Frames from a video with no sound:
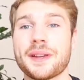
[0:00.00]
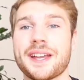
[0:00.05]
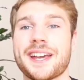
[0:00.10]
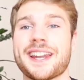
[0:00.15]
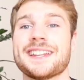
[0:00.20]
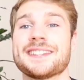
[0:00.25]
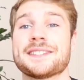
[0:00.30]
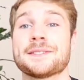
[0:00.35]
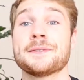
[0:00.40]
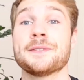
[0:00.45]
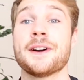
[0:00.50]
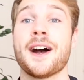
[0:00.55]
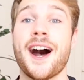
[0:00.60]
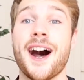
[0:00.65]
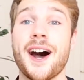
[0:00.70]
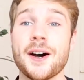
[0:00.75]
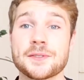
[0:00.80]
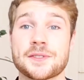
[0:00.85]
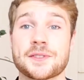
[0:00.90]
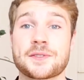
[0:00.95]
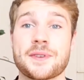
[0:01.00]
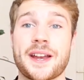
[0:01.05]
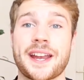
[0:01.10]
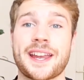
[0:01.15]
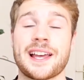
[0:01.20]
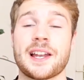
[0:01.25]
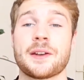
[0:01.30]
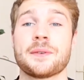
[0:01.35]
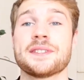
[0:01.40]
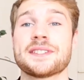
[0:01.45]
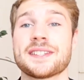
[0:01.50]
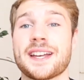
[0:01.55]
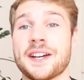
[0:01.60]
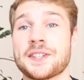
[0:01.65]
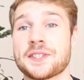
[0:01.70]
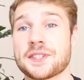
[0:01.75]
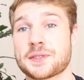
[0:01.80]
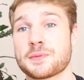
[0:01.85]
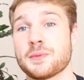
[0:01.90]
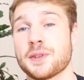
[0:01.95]
we get into how to track calories, I
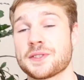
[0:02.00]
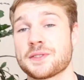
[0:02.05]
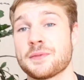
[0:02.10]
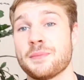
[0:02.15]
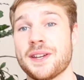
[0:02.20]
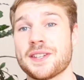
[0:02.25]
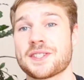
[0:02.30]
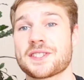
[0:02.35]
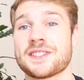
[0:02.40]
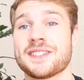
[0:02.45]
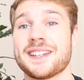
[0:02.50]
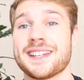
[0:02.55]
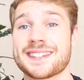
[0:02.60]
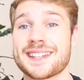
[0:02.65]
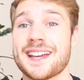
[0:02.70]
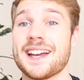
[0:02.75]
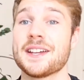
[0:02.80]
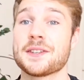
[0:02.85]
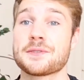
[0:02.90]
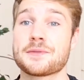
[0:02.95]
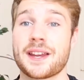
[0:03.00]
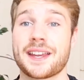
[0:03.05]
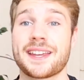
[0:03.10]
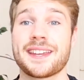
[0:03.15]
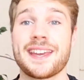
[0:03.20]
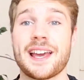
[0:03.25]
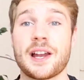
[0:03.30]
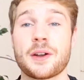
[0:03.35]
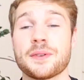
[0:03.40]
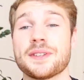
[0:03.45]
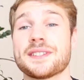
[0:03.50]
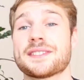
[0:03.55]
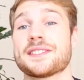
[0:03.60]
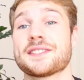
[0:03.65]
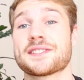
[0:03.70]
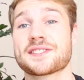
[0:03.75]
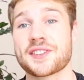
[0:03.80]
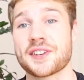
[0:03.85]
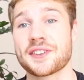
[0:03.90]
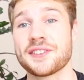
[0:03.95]
just want to mention that tracking calories
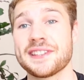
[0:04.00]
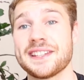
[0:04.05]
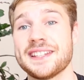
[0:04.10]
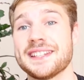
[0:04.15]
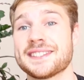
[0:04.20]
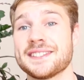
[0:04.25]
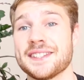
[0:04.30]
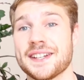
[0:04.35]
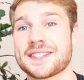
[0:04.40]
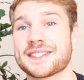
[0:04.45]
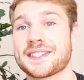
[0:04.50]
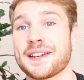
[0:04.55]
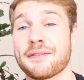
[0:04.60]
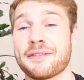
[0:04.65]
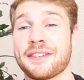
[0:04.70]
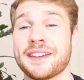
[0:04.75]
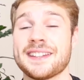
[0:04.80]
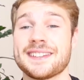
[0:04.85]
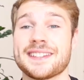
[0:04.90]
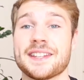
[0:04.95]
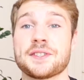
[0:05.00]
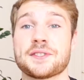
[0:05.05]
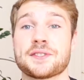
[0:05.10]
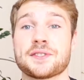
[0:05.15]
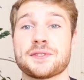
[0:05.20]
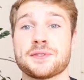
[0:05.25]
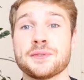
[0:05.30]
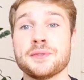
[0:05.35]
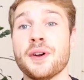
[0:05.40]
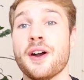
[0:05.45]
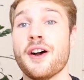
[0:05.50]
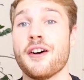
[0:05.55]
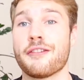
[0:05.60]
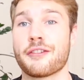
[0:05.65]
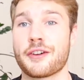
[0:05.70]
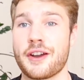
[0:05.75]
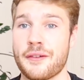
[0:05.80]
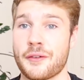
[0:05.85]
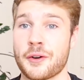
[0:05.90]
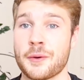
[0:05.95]
certainly is not something that you should do
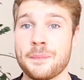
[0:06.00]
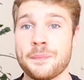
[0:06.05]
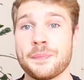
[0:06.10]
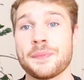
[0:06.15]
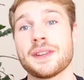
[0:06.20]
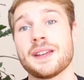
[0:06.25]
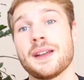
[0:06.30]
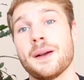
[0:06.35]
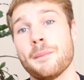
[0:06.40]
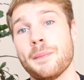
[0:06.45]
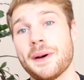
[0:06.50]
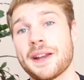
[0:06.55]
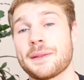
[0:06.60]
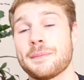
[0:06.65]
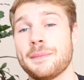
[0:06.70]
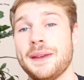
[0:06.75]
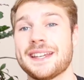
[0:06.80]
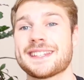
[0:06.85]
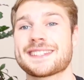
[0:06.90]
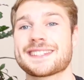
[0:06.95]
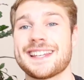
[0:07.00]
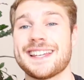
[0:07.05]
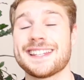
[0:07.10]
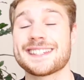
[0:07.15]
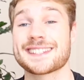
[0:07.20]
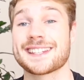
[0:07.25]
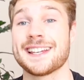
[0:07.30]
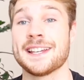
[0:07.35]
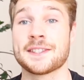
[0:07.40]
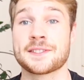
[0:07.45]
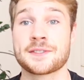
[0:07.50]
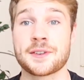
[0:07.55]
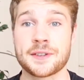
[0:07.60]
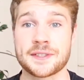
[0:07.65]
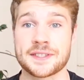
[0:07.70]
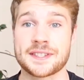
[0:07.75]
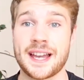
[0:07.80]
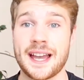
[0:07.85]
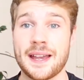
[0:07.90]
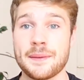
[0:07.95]
forever. But it makes sense at
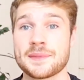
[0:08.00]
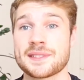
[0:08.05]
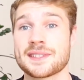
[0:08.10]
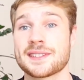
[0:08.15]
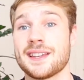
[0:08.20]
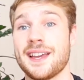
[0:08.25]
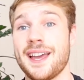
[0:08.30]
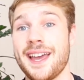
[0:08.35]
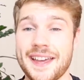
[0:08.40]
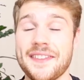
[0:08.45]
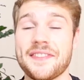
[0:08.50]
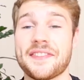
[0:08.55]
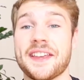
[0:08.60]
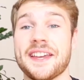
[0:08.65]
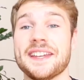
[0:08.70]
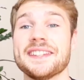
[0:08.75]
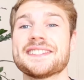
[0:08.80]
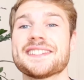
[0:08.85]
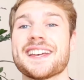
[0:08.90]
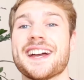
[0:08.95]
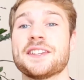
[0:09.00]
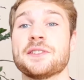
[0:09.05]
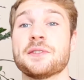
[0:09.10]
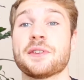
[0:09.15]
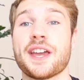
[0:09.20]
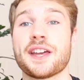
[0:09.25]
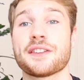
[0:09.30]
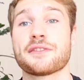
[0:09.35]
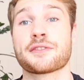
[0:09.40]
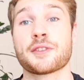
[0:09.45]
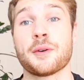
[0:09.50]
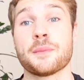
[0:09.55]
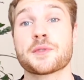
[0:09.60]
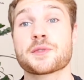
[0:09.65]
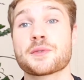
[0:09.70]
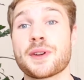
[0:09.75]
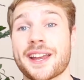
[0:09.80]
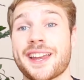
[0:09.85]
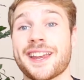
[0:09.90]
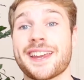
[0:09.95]
certain times, and the insight you get from
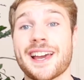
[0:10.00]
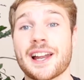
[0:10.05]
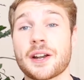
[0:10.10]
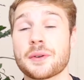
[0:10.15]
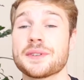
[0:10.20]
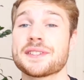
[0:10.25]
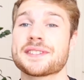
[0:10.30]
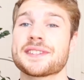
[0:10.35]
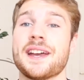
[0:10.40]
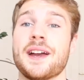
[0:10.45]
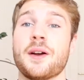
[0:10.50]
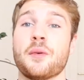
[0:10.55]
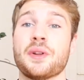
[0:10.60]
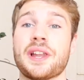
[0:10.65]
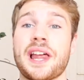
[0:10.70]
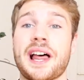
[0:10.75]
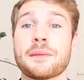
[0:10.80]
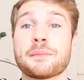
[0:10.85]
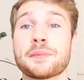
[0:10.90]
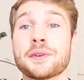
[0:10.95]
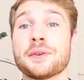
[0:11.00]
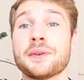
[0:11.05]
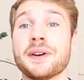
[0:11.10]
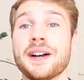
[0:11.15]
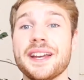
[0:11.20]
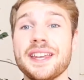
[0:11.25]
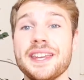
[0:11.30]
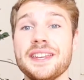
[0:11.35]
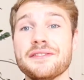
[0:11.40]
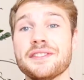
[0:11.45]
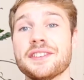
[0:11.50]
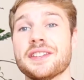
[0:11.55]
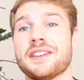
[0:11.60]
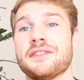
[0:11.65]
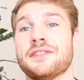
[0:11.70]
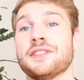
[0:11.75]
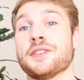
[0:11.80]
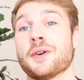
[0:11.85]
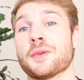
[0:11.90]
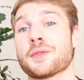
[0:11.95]
tracking calories will help you even
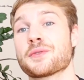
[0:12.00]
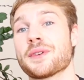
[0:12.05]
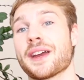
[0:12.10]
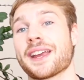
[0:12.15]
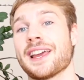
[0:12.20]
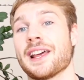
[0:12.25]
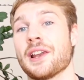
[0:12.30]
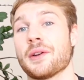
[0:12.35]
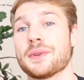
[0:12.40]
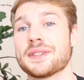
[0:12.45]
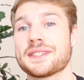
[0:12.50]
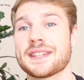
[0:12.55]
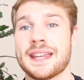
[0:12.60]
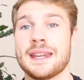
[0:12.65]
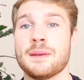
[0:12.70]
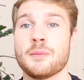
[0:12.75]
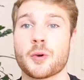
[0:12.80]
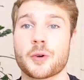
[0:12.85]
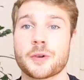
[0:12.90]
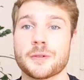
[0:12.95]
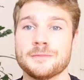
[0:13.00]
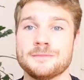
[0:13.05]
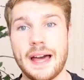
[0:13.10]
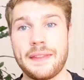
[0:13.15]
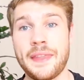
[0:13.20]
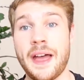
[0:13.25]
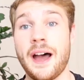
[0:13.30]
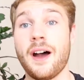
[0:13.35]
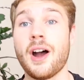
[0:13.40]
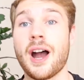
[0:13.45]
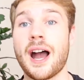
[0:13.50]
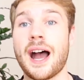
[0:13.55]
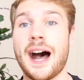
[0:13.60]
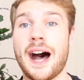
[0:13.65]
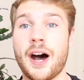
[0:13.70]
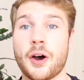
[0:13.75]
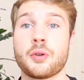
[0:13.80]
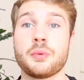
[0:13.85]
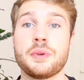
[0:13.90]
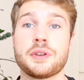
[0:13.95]
if you don't track calories anymore. Now,
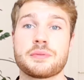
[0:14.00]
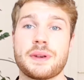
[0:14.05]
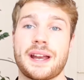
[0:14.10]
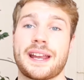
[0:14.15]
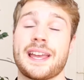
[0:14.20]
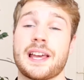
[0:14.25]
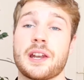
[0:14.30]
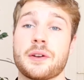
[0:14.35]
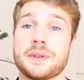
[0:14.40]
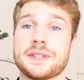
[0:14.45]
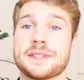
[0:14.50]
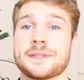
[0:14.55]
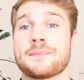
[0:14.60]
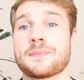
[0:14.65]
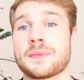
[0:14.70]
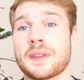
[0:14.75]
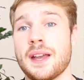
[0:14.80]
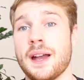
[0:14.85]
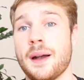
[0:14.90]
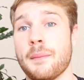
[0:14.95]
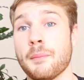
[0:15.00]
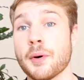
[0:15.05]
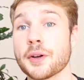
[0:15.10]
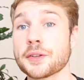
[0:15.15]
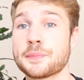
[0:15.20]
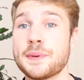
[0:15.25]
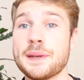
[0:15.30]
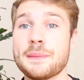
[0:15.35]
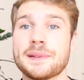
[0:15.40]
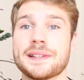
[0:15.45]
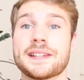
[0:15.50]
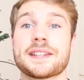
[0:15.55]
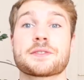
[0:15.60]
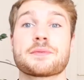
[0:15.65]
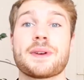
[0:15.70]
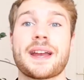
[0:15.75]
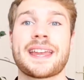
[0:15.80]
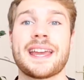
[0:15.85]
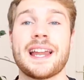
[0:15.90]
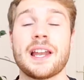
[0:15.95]
how do we track calories? Most people that
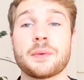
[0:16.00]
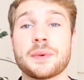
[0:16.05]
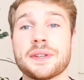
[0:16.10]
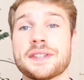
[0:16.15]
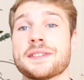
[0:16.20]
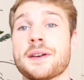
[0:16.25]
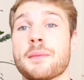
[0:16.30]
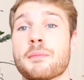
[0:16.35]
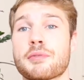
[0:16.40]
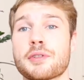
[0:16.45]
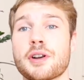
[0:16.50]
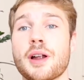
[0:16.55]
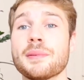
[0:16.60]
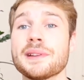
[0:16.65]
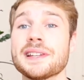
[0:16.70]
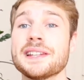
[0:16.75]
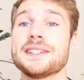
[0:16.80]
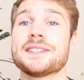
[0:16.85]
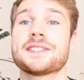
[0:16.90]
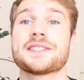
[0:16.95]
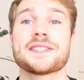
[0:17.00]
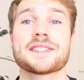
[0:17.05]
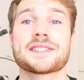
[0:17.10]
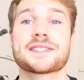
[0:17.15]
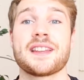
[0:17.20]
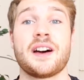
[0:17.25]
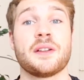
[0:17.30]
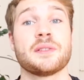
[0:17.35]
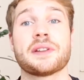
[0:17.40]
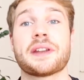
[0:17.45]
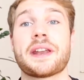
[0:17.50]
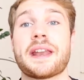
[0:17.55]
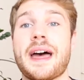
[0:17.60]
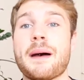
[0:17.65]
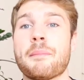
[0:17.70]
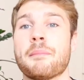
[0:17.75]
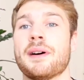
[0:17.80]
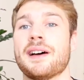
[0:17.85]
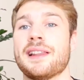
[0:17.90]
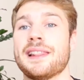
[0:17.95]
track calories probably just download an
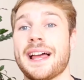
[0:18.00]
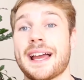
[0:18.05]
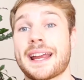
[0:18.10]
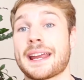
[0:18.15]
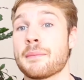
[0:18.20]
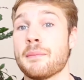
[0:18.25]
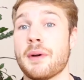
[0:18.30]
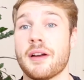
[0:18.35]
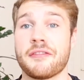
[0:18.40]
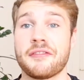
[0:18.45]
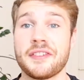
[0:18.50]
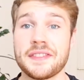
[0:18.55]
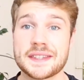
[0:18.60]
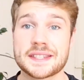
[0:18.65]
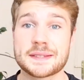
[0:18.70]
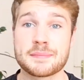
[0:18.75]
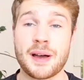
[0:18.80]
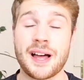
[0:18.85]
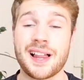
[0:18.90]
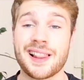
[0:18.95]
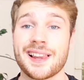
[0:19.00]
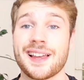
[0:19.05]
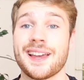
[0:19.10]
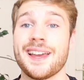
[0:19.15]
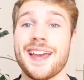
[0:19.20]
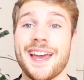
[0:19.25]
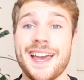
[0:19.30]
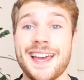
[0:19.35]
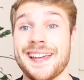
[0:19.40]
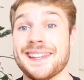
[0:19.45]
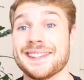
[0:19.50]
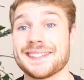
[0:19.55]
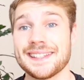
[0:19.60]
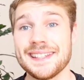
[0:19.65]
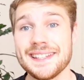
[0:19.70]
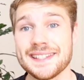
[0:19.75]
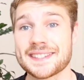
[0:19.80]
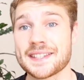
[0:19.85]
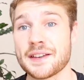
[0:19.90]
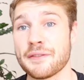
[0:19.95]
app like MyFitnessPal and
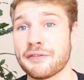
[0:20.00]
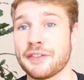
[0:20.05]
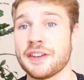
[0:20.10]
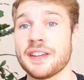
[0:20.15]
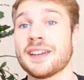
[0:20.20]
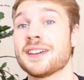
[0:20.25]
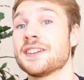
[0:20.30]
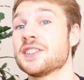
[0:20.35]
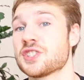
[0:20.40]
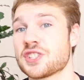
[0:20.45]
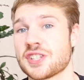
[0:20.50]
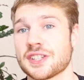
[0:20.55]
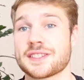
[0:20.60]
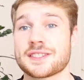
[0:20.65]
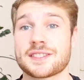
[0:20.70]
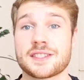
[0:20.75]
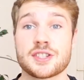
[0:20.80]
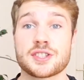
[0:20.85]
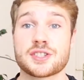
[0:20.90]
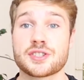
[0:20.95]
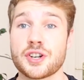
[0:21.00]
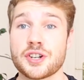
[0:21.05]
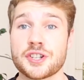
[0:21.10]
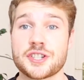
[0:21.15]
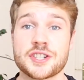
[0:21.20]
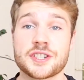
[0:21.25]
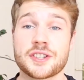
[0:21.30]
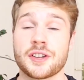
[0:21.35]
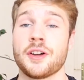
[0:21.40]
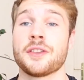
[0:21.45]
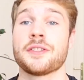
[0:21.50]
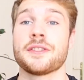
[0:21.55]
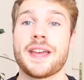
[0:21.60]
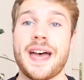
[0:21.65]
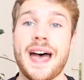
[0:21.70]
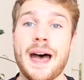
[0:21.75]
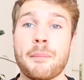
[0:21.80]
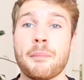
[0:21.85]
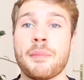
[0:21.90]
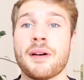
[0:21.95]
eat something, just search it on
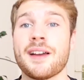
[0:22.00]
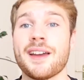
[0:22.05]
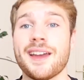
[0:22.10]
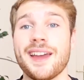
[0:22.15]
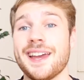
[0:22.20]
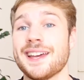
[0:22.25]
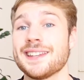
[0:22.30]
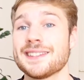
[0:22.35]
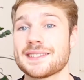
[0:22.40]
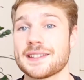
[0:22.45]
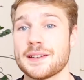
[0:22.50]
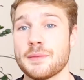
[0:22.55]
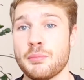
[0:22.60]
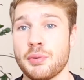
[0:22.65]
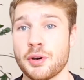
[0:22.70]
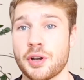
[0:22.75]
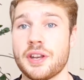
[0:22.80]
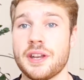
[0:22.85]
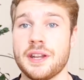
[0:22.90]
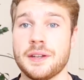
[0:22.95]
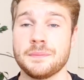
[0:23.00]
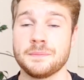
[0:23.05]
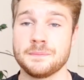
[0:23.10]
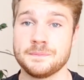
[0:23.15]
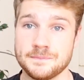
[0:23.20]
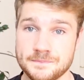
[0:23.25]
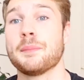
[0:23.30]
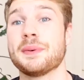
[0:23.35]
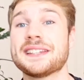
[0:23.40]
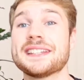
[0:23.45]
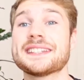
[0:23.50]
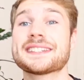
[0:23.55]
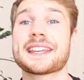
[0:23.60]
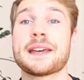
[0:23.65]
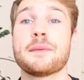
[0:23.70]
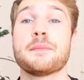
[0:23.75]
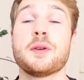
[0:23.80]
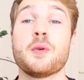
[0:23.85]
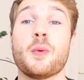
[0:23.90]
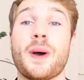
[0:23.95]
the app and put it in. But this
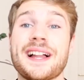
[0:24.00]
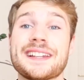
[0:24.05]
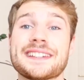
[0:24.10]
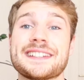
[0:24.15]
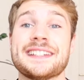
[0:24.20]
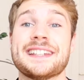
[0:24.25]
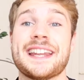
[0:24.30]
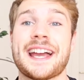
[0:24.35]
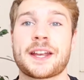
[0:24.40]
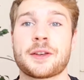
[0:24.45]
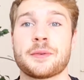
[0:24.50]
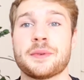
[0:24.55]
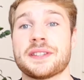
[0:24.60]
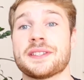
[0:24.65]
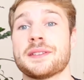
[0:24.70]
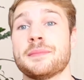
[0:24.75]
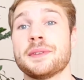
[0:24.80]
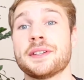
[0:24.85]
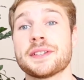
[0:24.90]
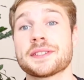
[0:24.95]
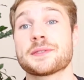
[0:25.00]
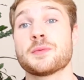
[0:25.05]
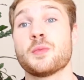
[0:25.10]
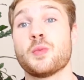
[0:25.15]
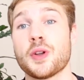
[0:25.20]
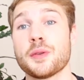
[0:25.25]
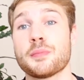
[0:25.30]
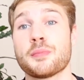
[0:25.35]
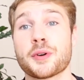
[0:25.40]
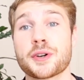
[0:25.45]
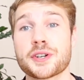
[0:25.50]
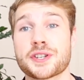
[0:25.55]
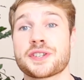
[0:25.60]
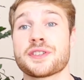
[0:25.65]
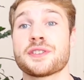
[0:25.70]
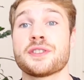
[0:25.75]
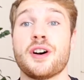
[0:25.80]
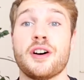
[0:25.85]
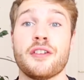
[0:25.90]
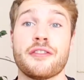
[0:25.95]
can be wildly inaccurate because one
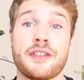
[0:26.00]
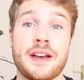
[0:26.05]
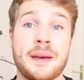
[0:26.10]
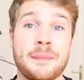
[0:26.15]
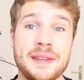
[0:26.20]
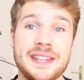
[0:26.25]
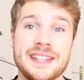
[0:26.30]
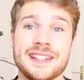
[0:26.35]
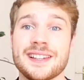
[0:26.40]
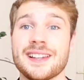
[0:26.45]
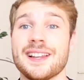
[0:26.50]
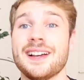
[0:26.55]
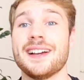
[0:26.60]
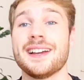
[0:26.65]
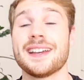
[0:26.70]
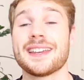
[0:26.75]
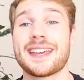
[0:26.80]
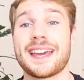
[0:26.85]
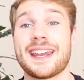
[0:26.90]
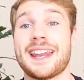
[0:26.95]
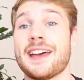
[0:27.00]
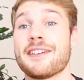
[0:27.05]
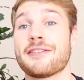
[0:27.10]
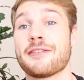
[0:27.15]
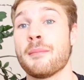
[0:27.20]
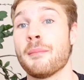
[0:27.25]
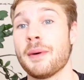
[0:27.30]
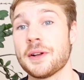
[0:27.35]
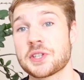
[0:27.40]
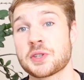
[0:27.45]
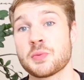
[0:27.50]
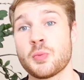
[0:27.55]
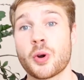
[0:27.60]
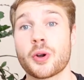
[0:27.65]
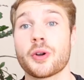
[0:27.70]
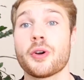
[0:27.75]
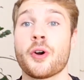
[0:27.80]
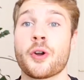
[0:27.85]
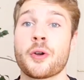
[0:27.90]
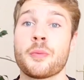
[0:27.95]
portion of a meal can have much
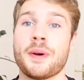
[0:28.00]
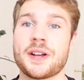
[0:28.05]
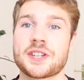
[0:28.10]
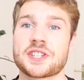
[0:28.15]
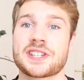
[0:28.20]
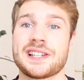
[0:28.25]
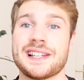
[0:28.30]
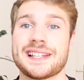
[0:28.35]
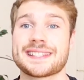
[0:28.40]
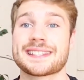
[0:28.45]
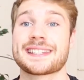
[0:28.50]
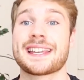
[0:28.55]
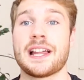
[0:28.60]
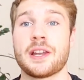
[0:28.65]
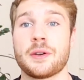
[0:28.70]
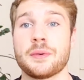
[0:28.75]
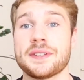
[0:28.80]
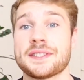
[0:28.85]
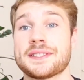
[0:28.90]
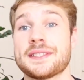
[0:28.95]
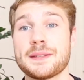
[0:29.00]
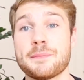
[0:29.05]
more or much less calories,